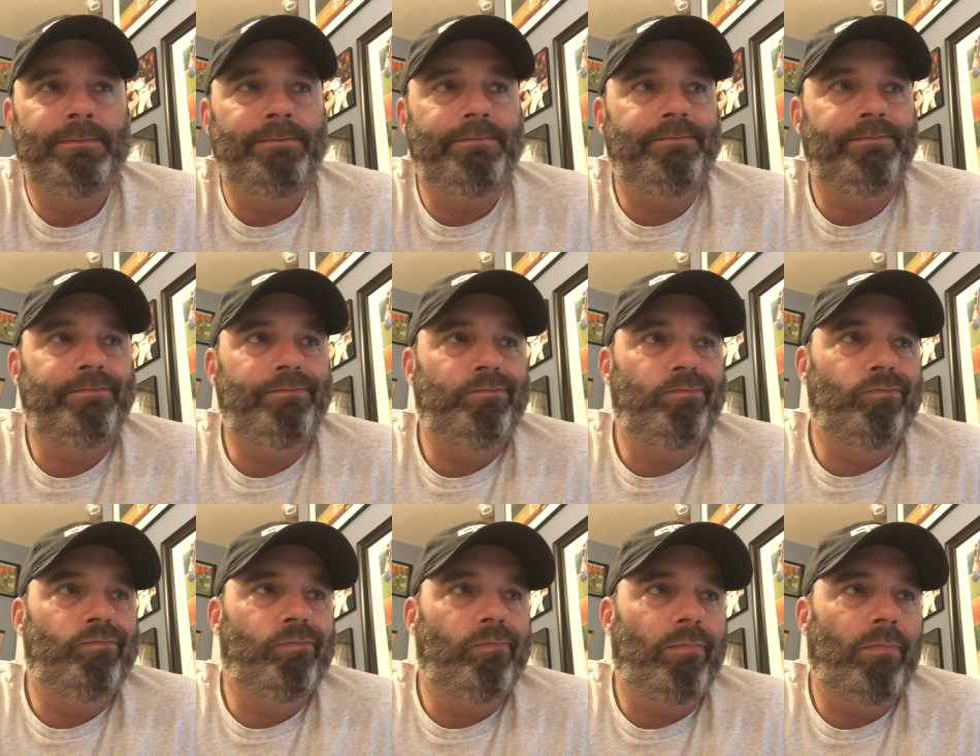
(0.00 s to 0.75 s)

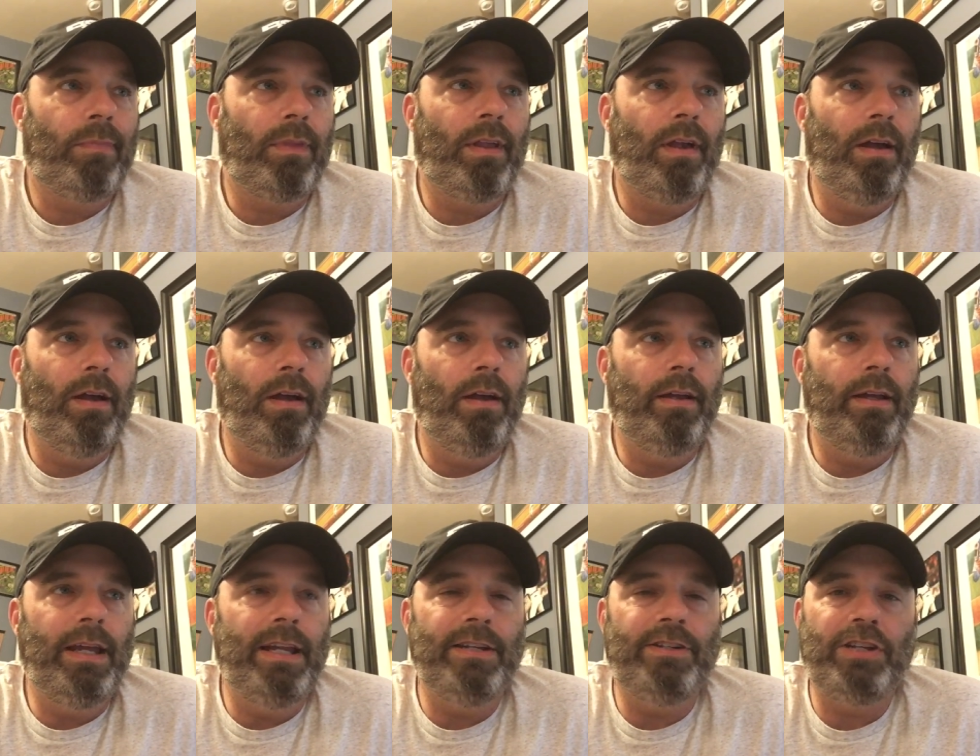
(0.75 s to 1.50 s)

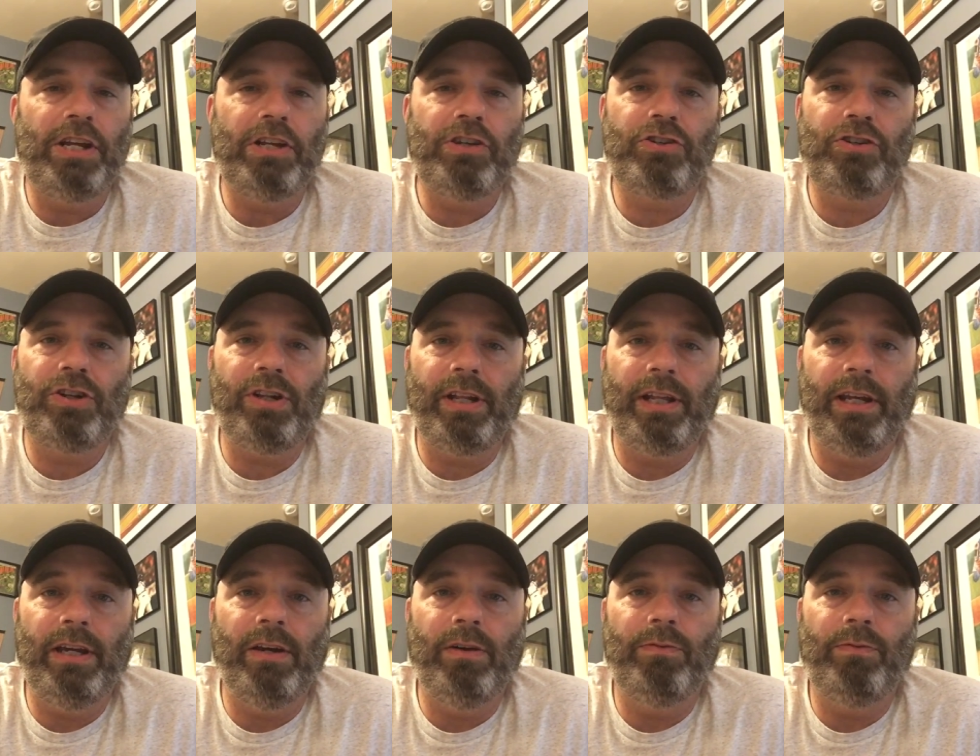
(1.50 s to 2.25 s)
/
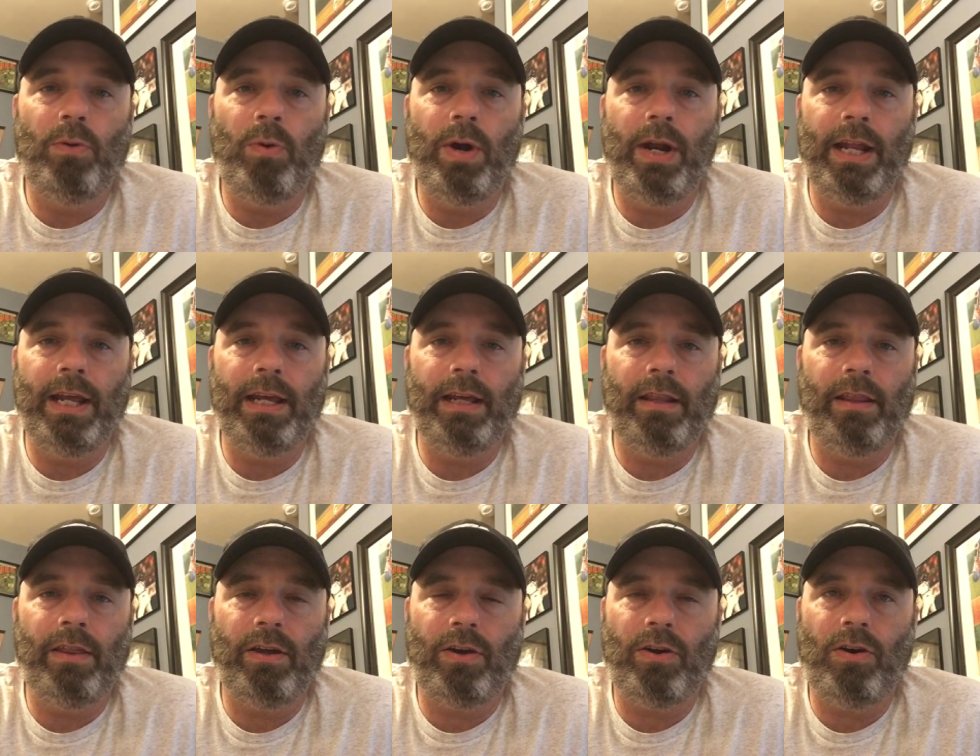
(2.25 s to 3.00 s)
intentionally
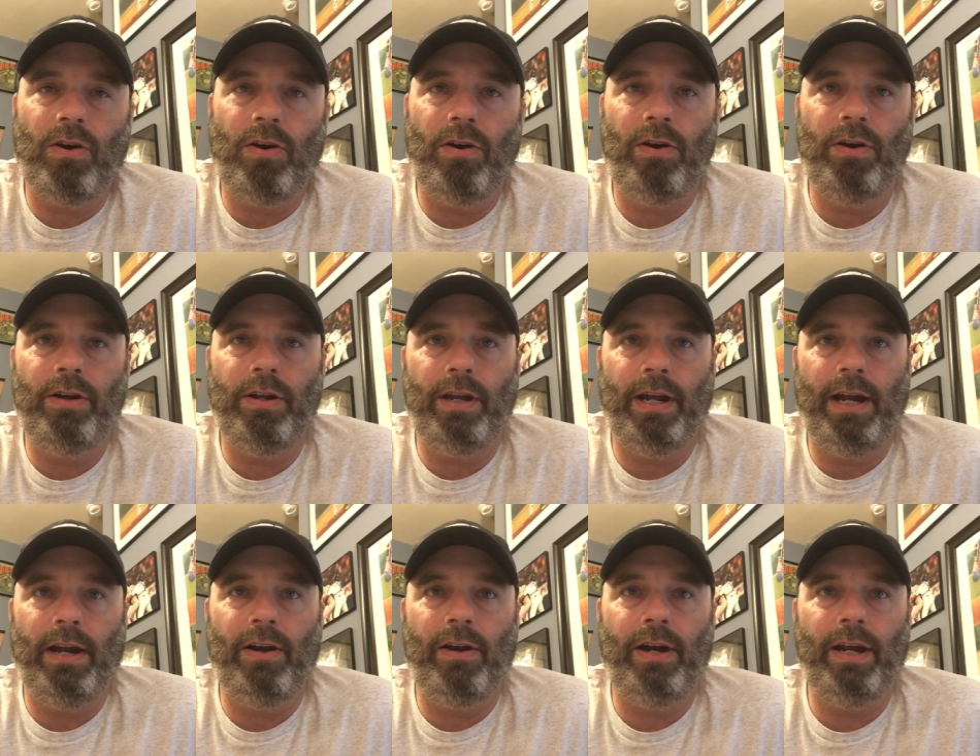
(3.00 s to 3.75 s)
avoiding the card
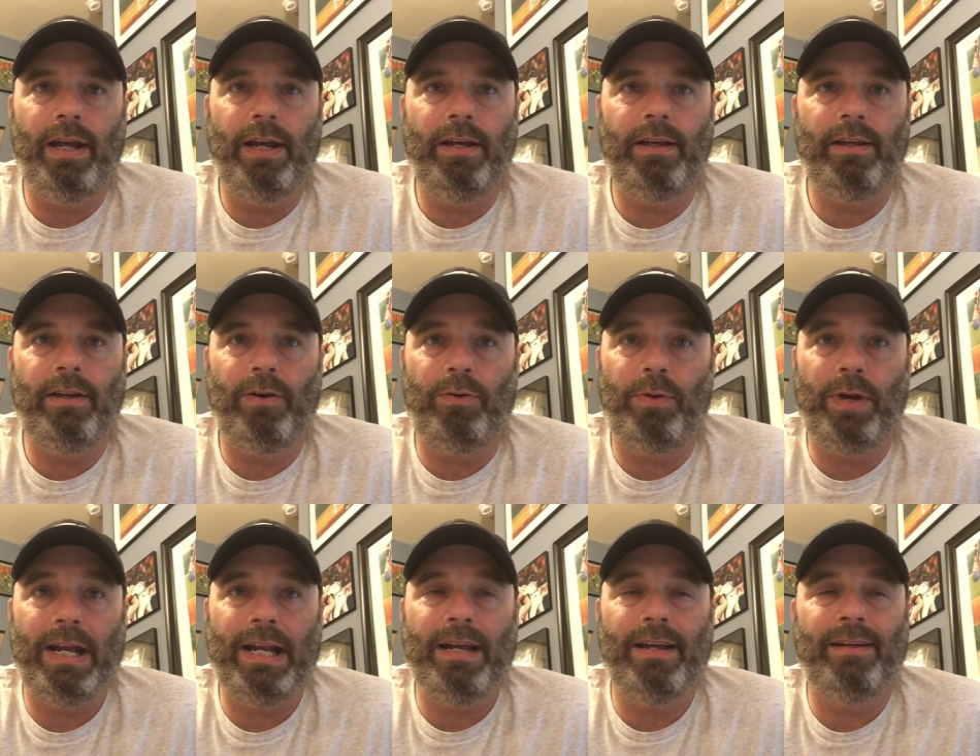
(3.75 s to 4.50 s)

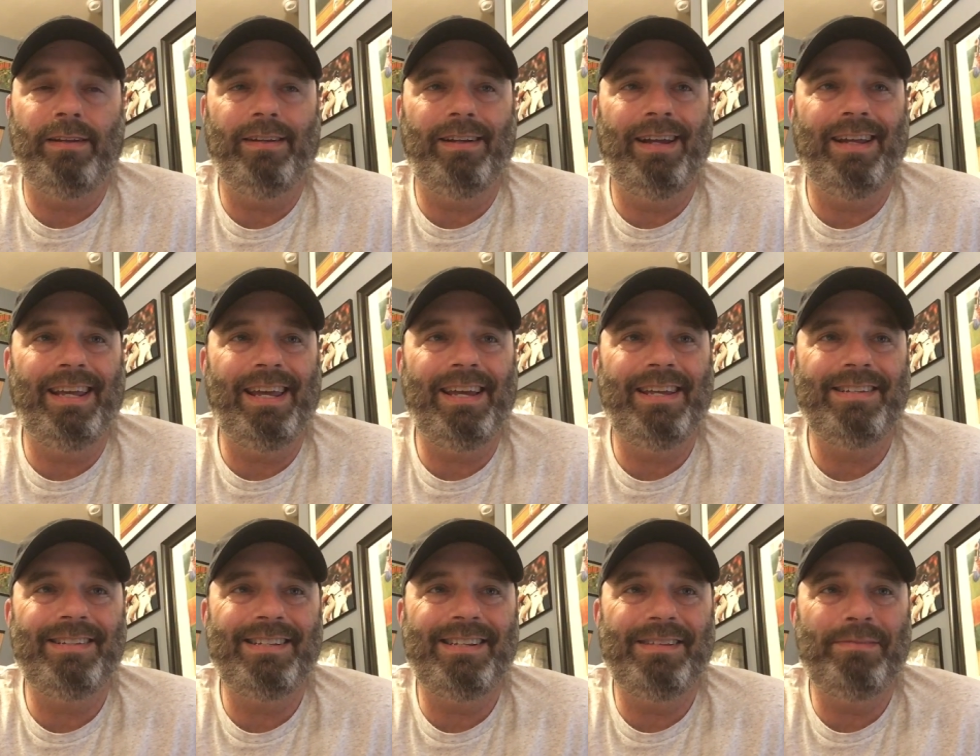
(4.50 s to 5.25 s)
arena, I
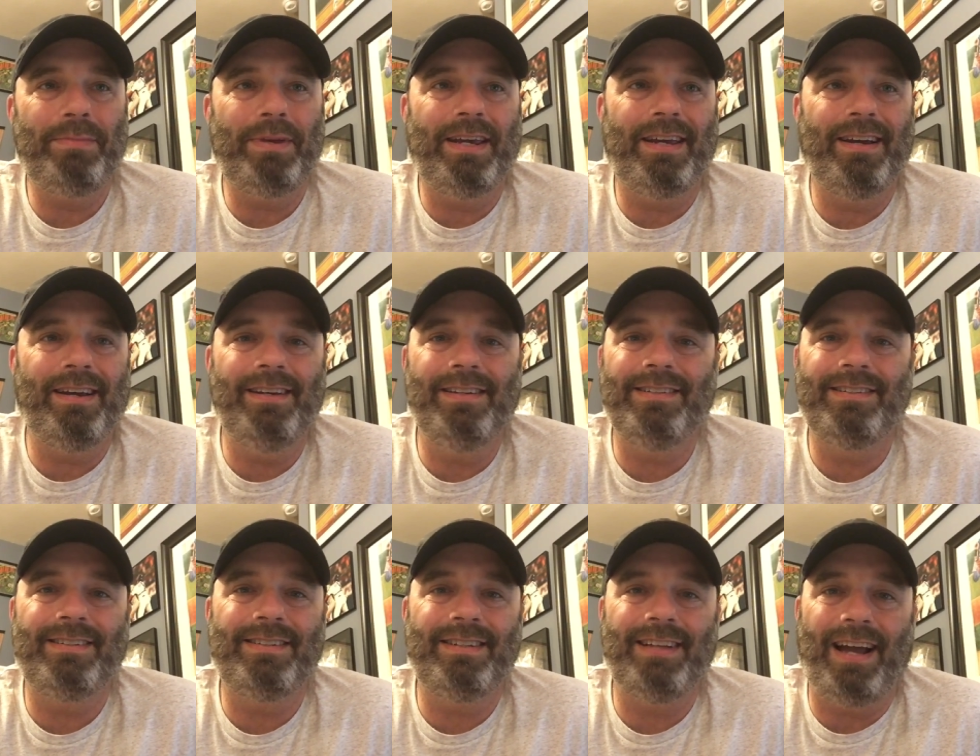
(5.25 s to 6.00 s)
guess,
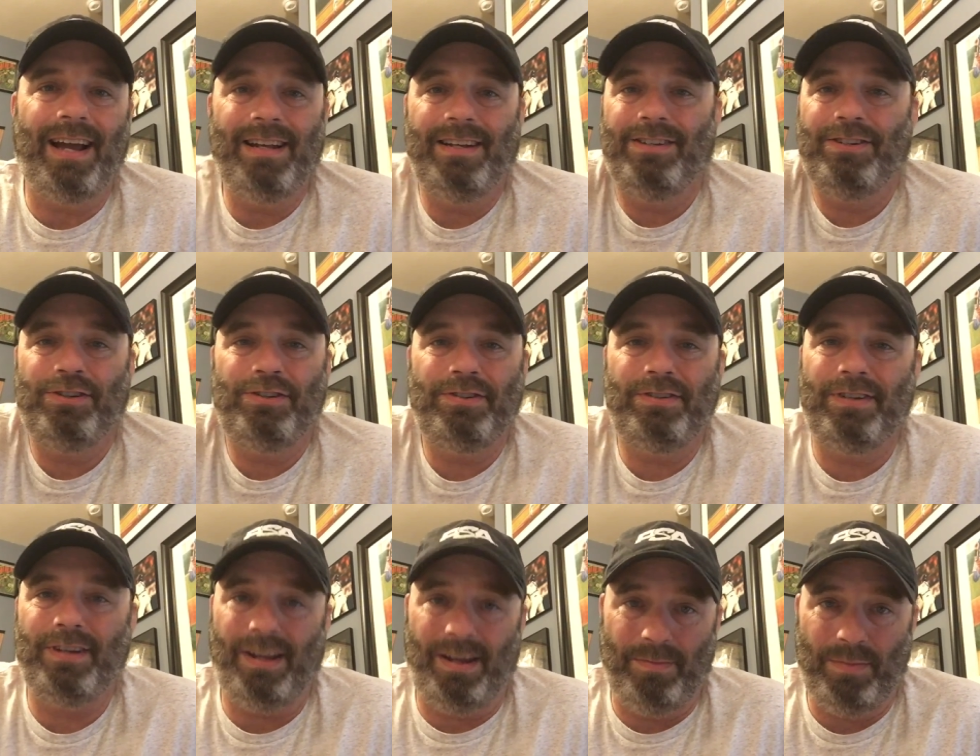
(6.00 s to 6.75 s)
because I
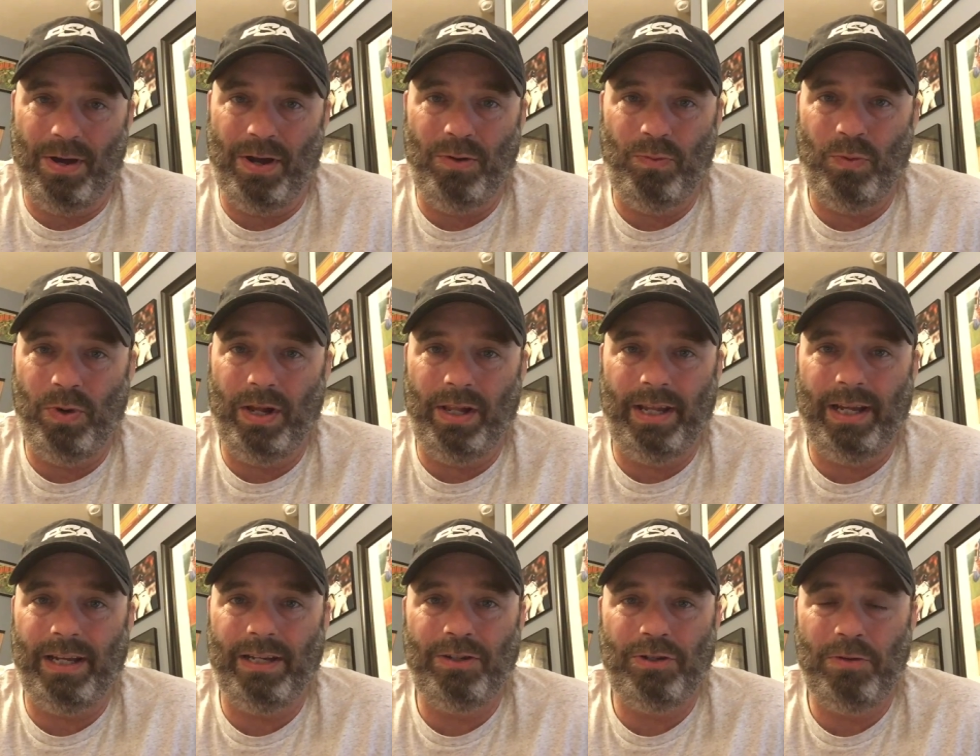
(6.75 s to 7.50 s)
just am
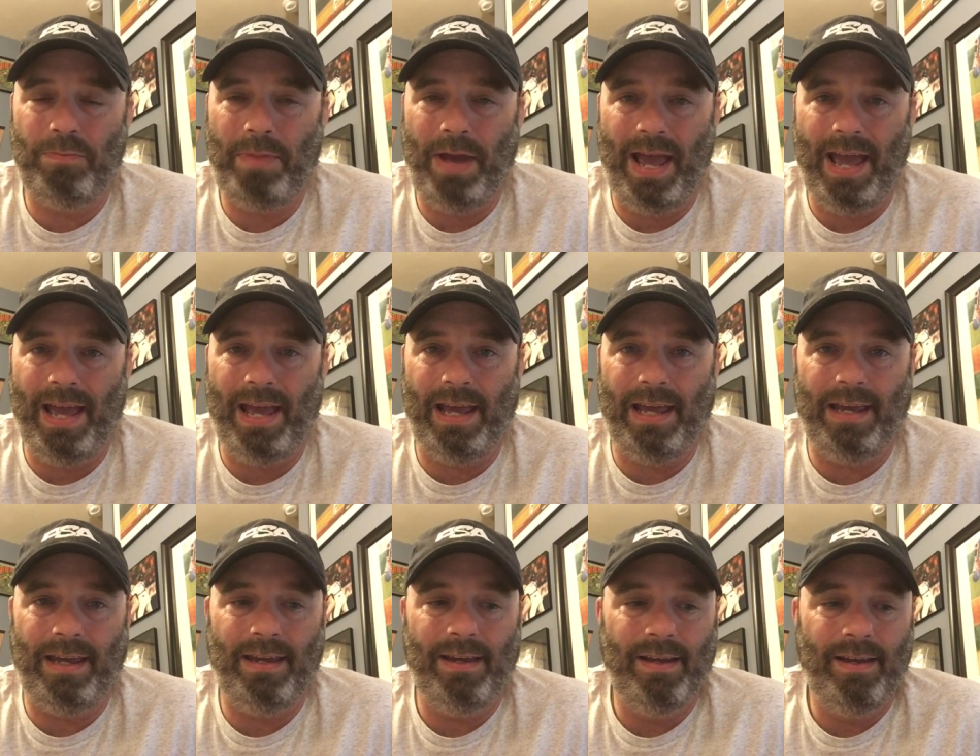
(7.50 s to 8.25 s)
unwilling to
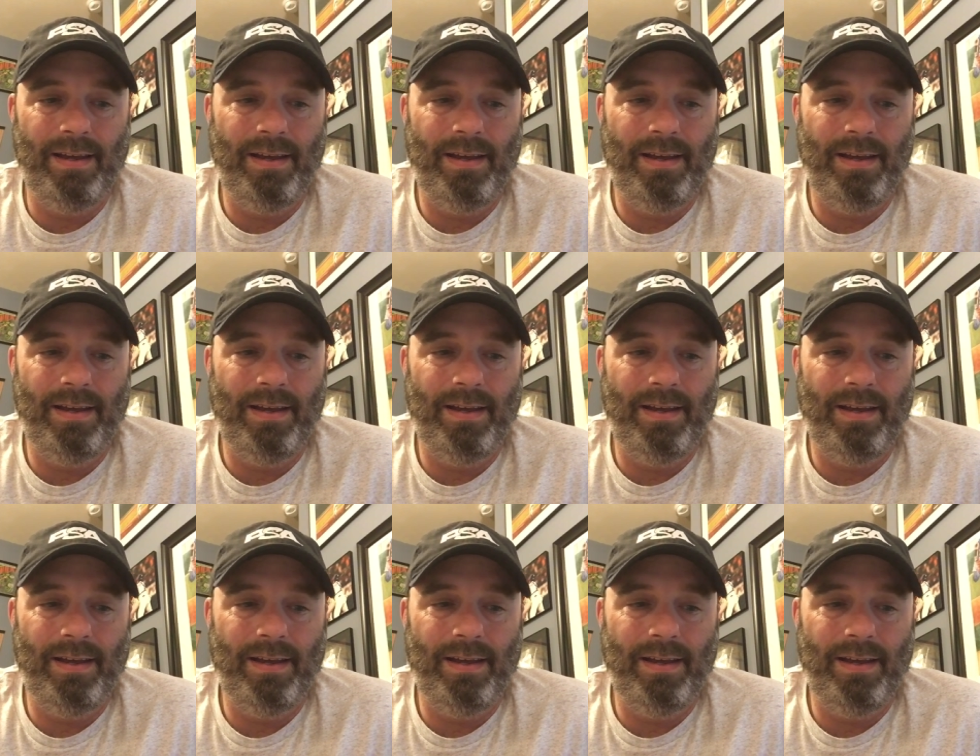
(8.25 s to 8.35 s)
pay